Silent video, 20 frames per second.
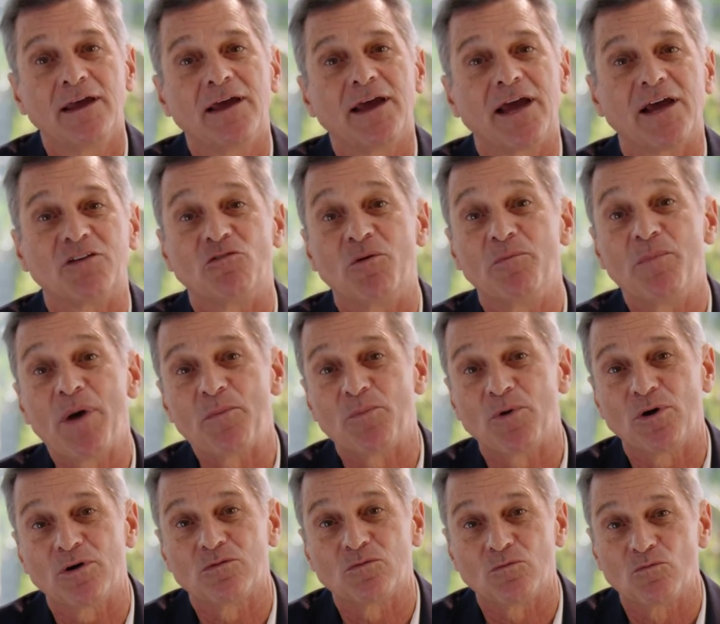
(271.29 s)
And
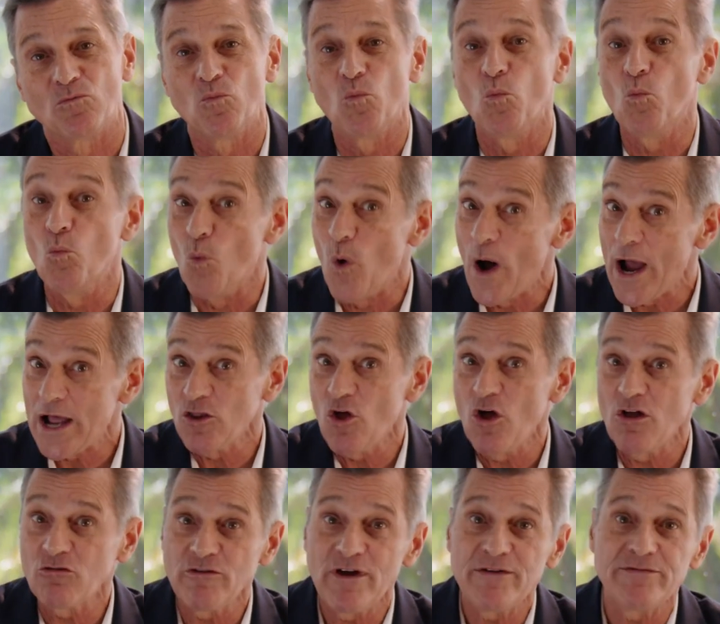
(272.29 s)
remember, while
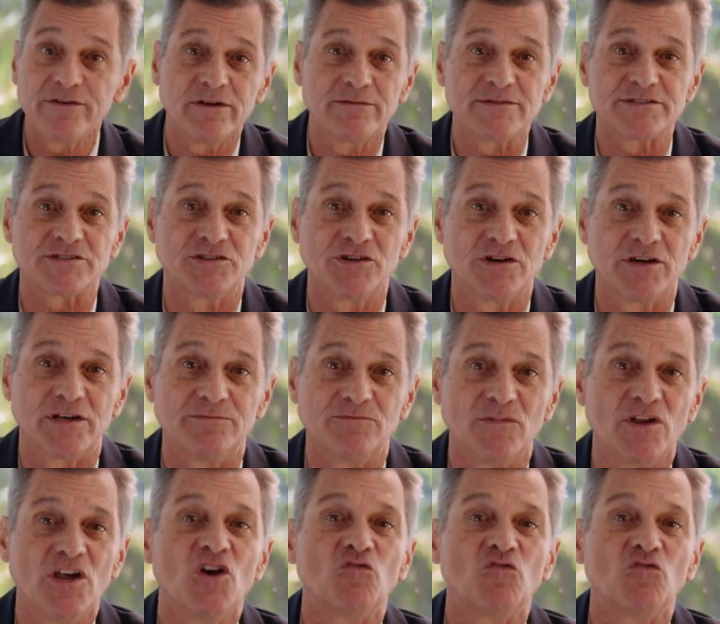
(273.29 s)
all revenue is good,